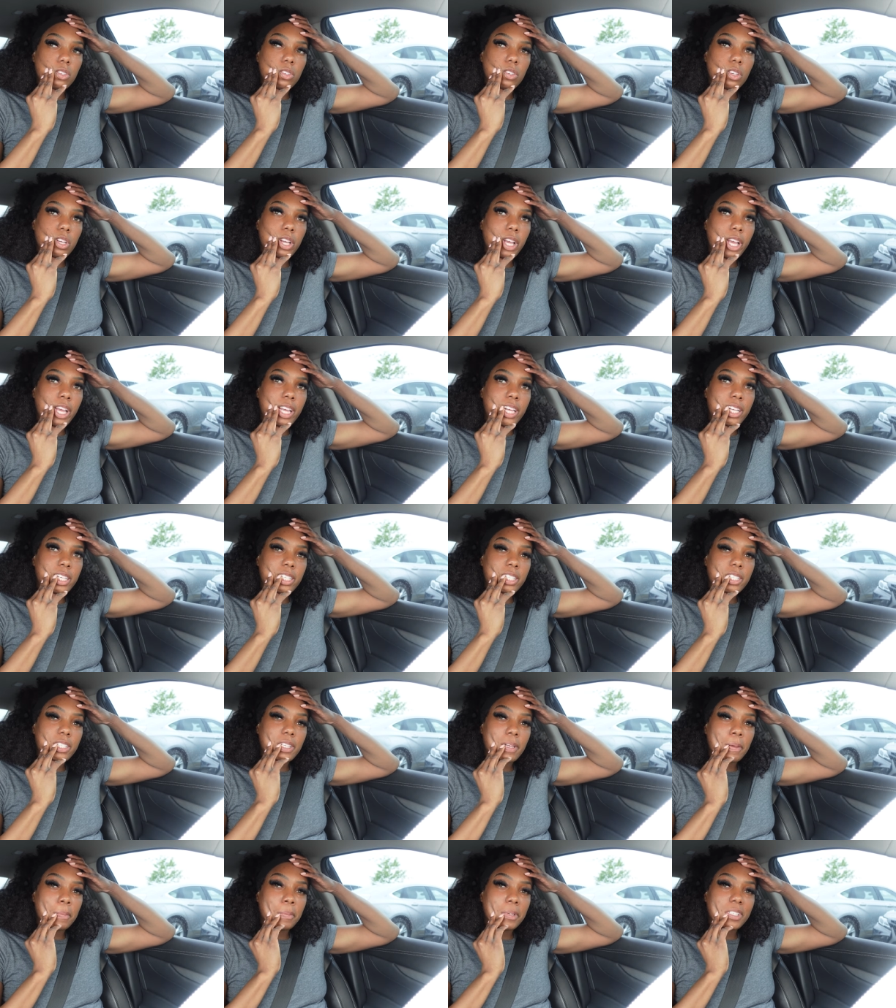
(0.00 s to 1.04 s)
you
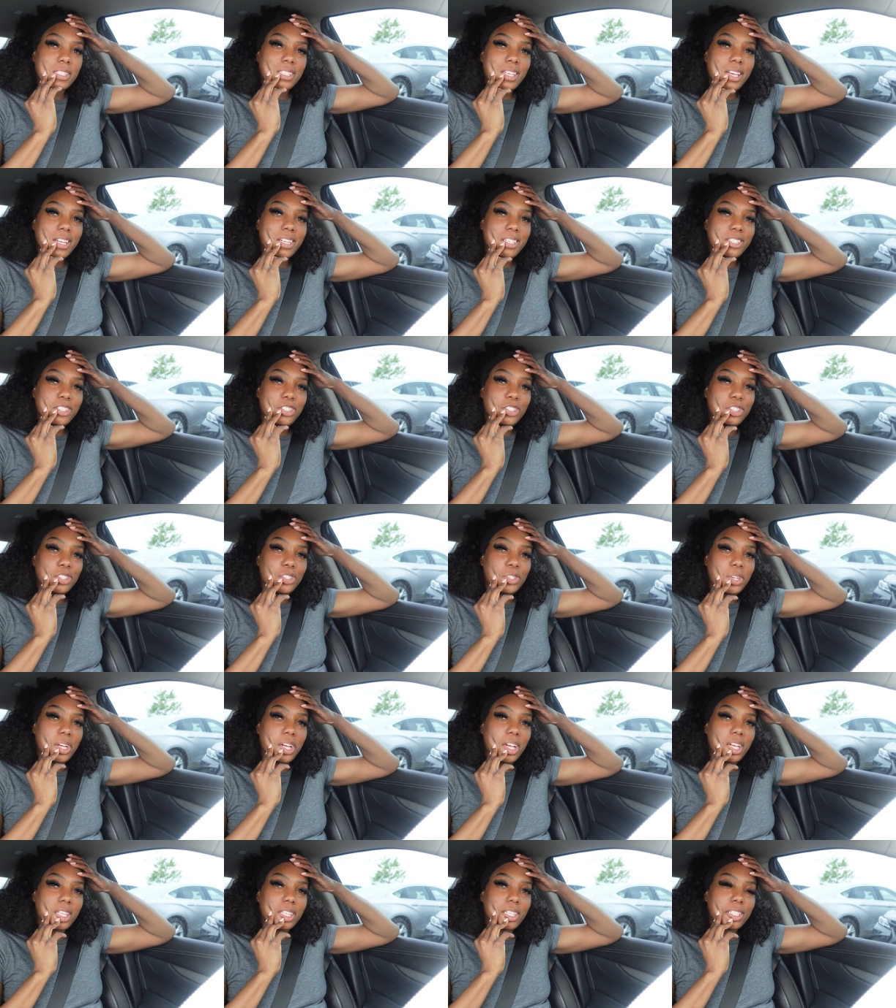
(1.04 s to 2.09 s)
guys, I'm deciding to
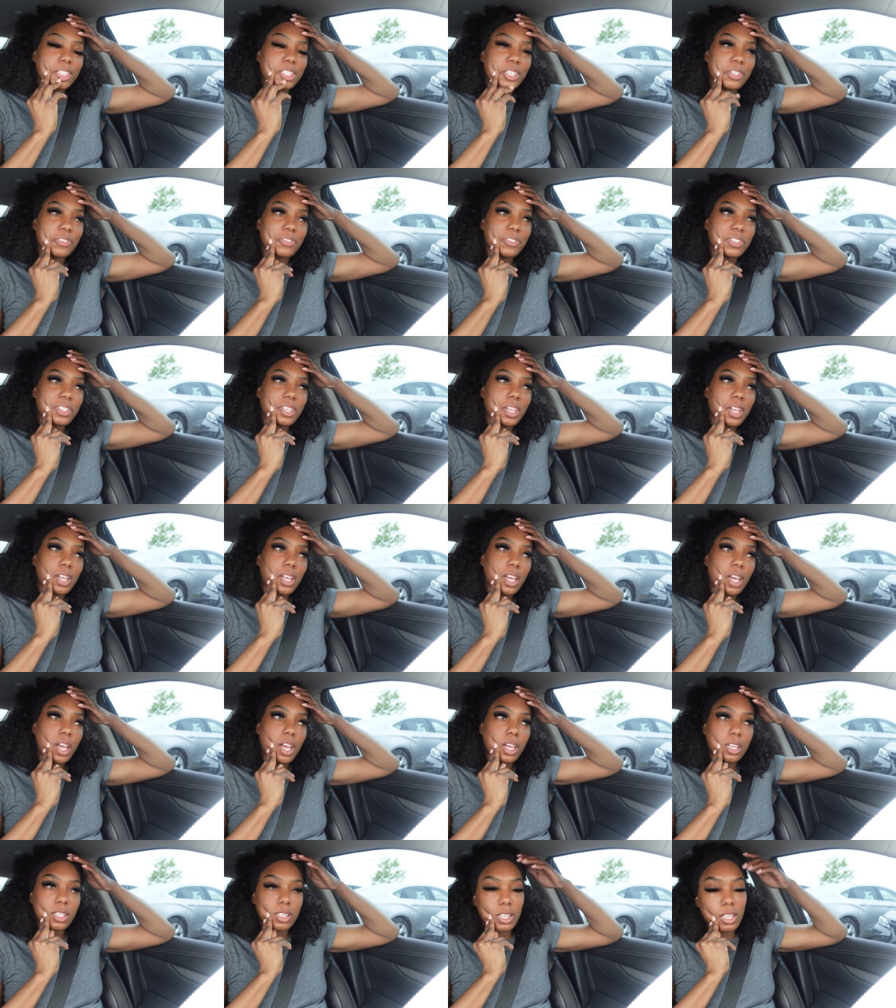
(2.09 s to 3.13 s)
try the Chick fil A
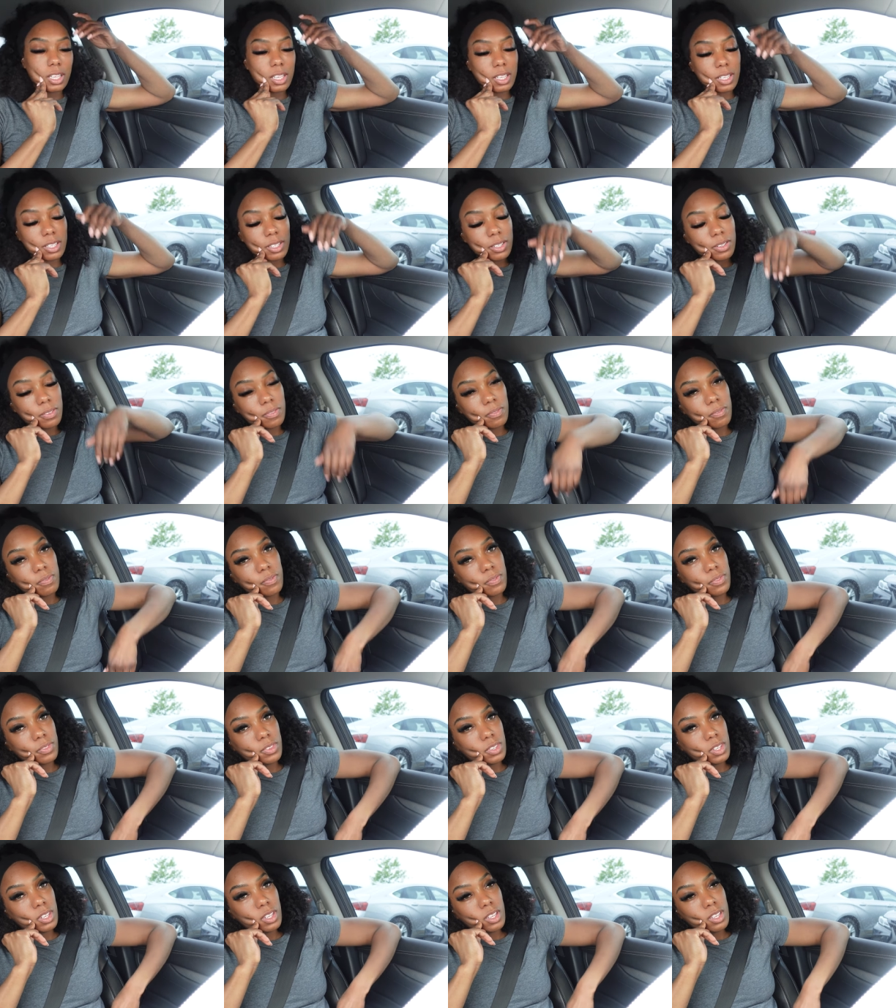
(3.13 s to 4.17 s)
hack thing.
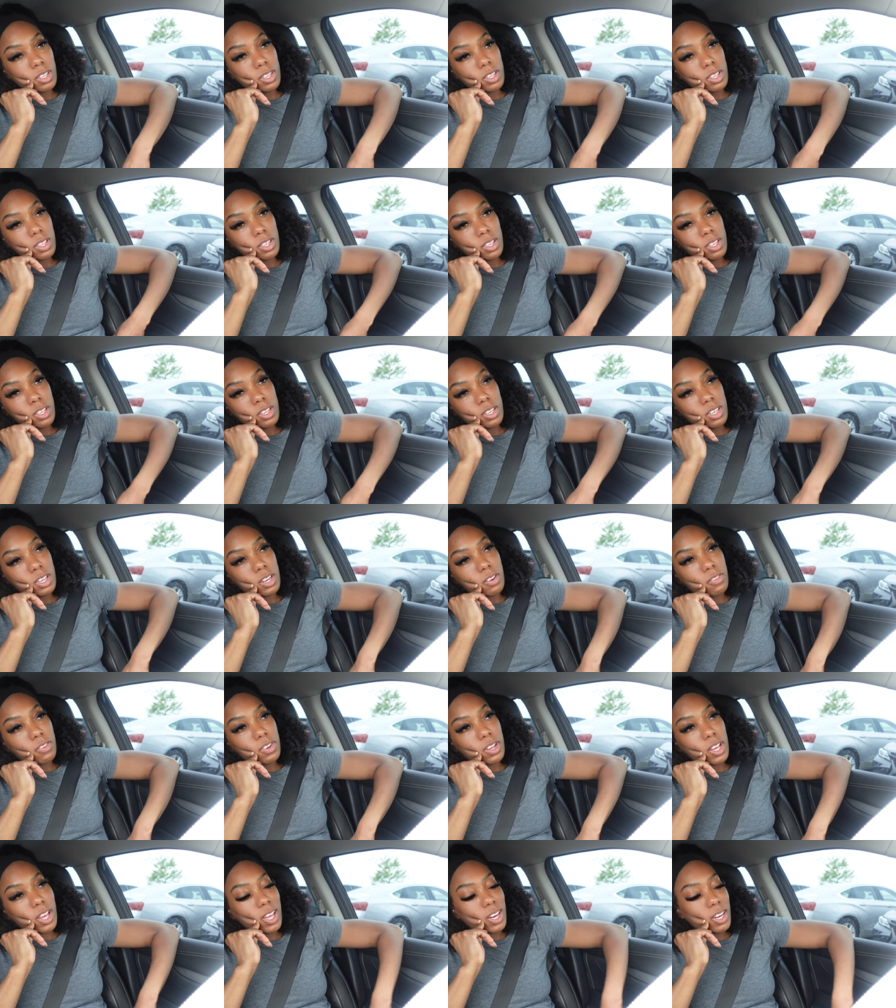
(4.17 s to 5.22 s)
Never
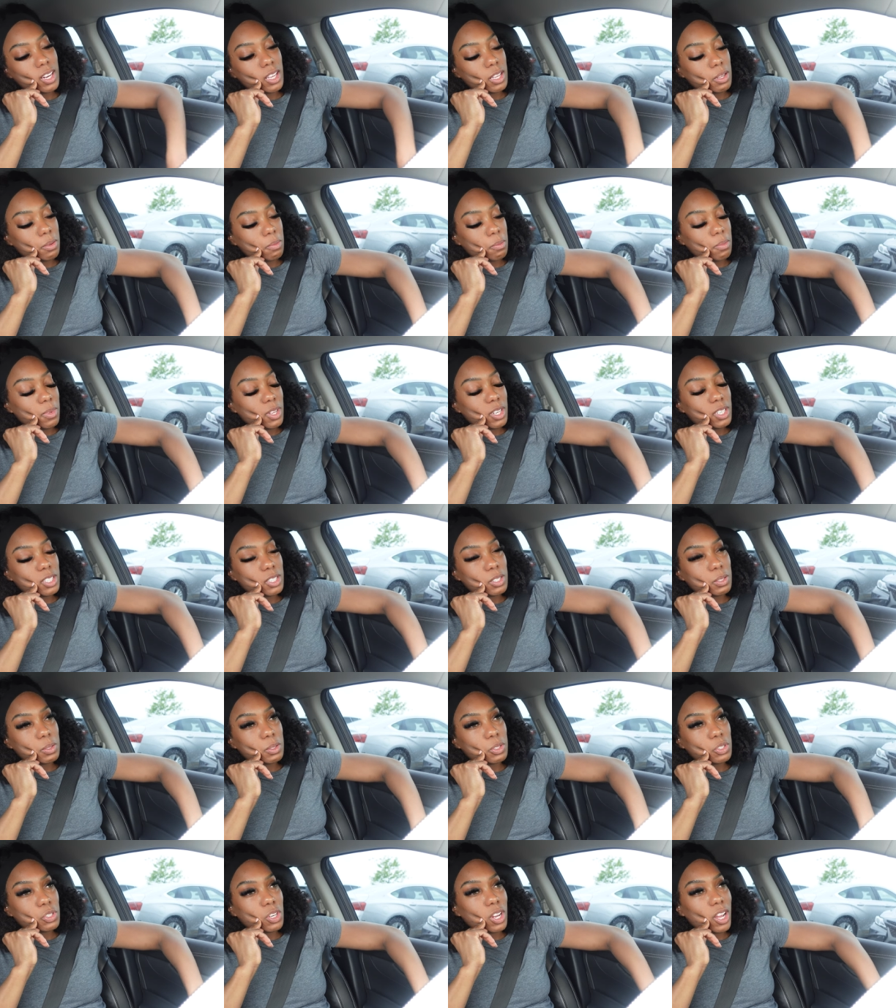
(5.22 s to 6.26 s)
had it, might as
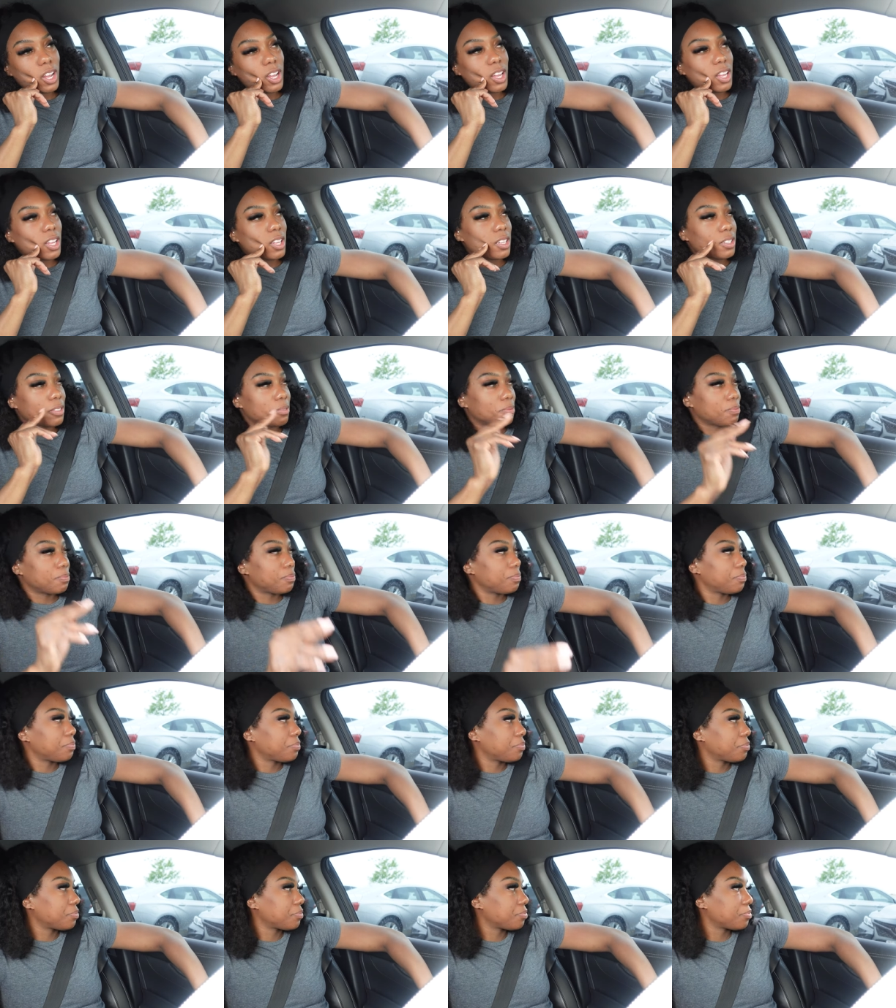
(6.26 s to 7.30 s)
well try it.
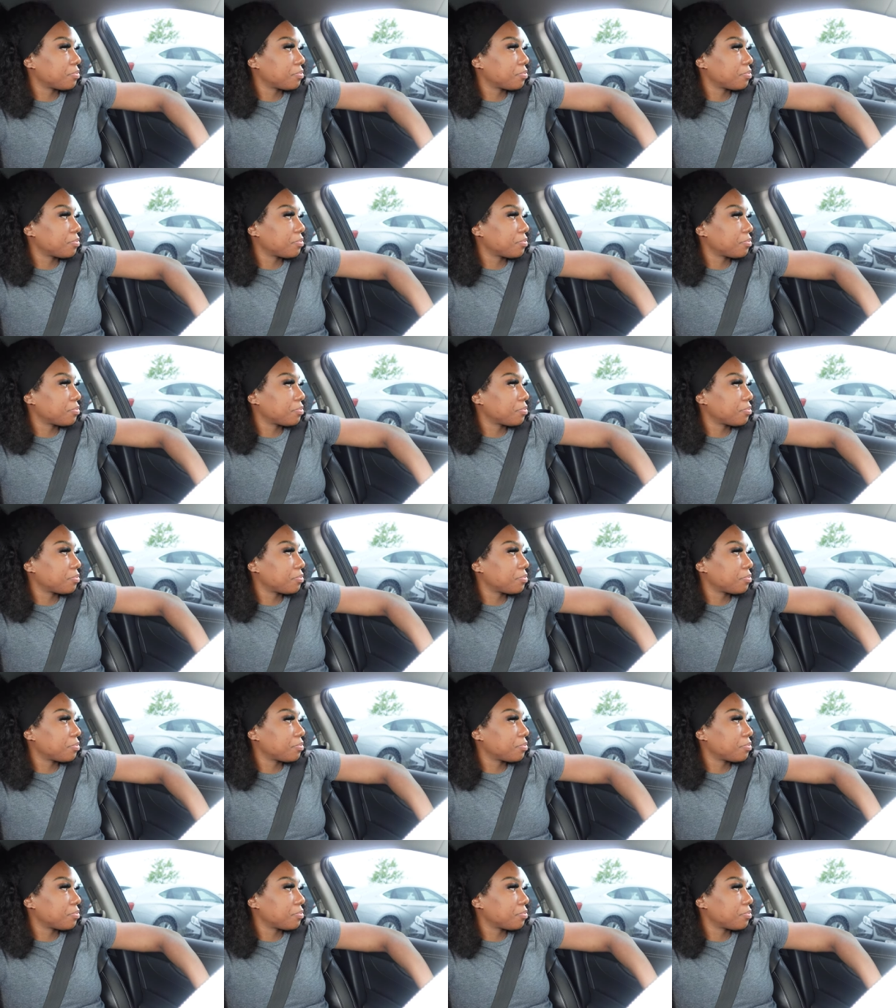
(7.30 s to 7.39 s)
I